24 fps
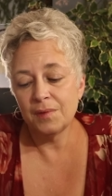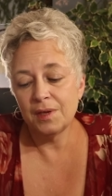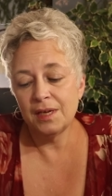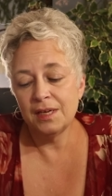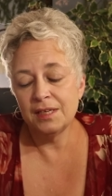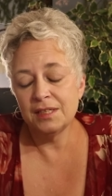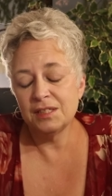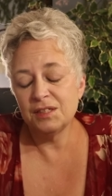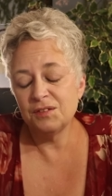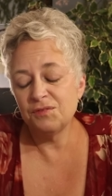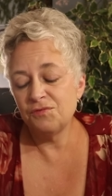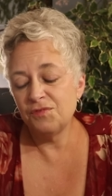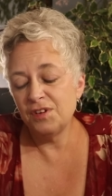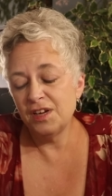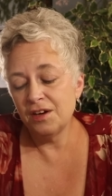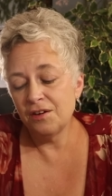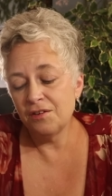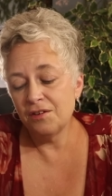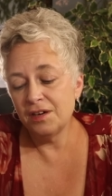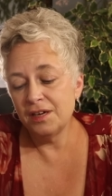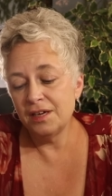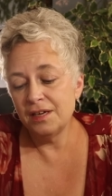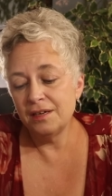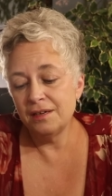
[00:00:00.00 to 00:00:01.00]
is
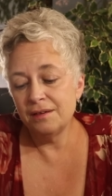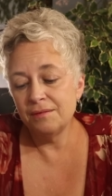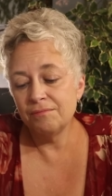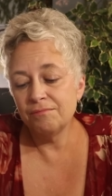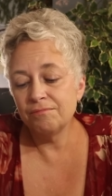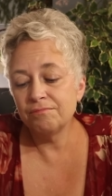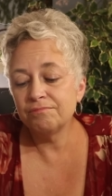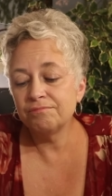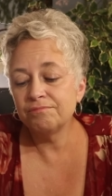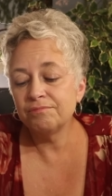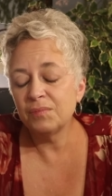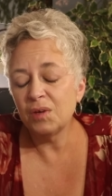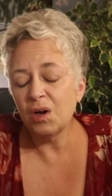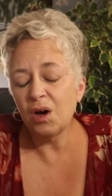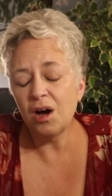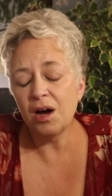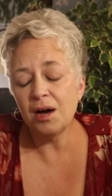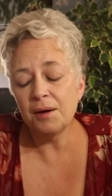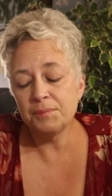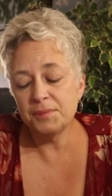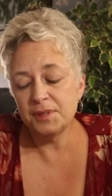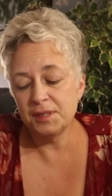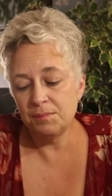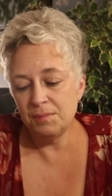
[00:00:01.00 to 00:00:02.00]
very
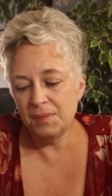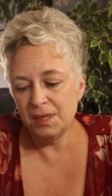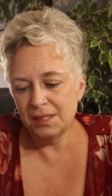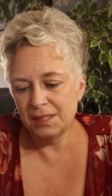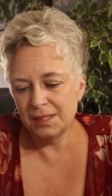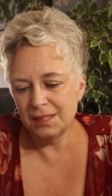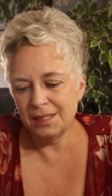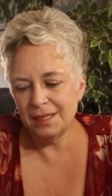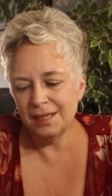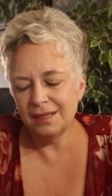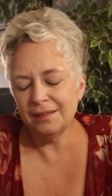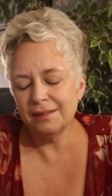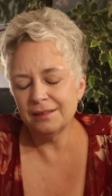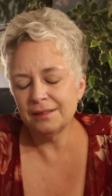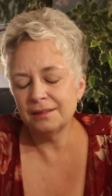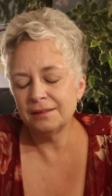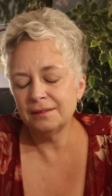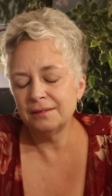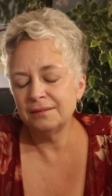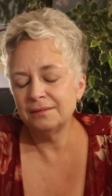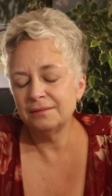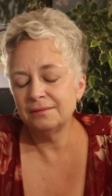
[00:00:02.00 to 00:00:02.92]
optimistic